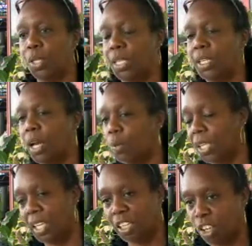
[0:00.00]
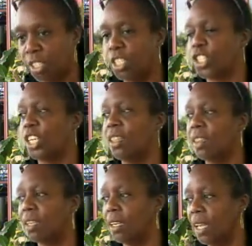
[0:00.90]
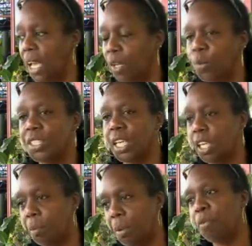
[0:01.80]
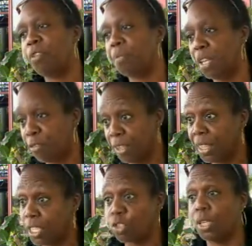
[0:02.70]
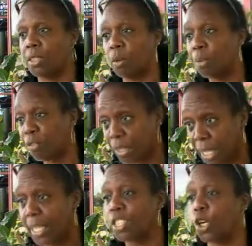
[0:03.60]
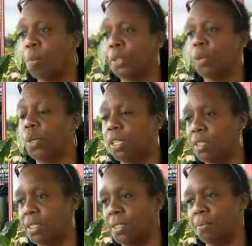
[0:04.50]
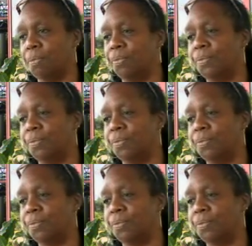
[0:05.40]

We did that. We did an audition. And we're taking people from different districts, from different dance company with us.